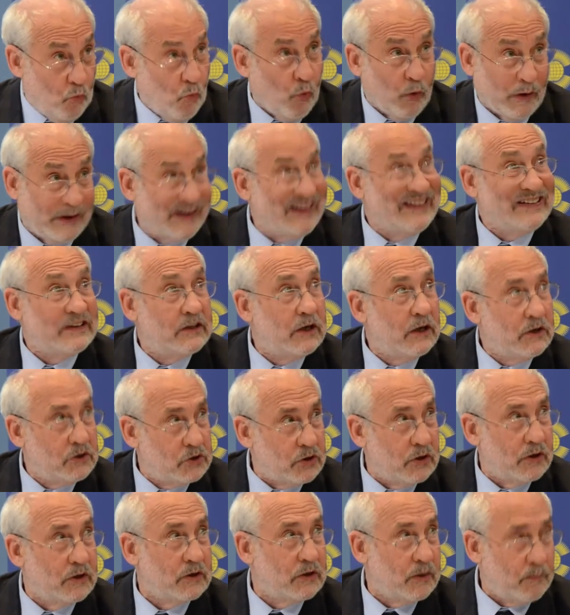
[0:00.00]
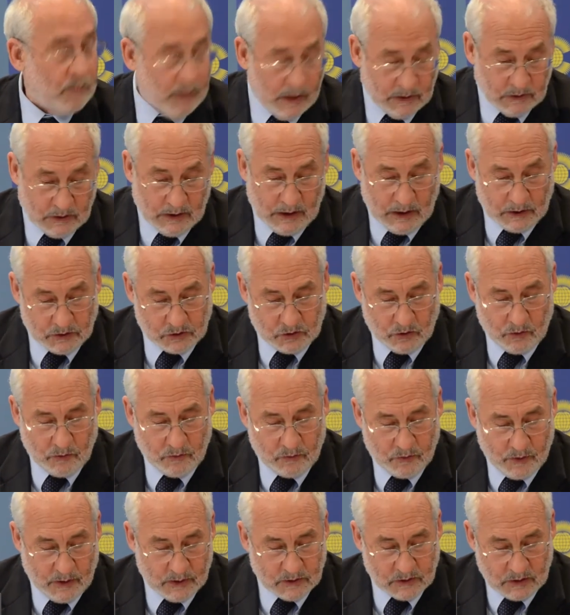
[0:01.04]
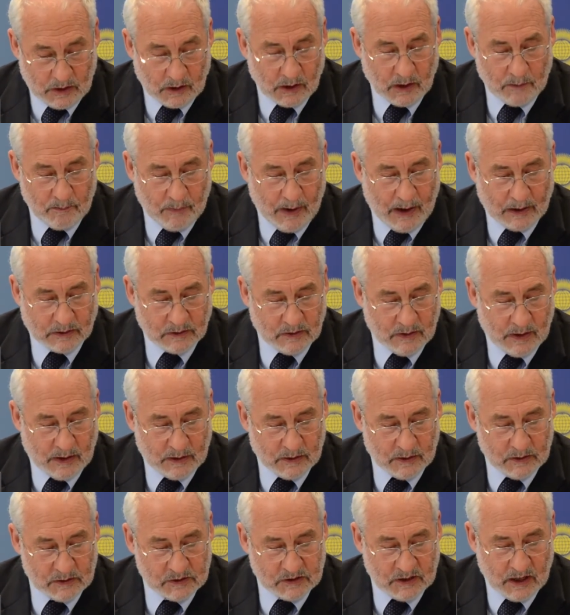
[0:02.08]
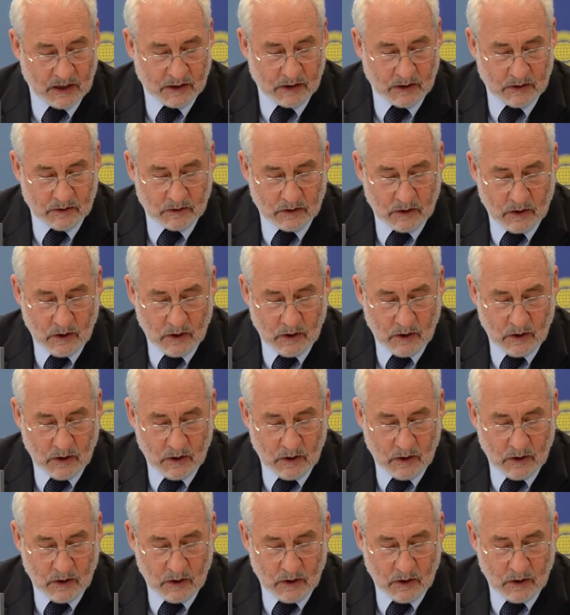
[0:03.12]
were contingent, dependent on certain things, and I'll come back to that in a second.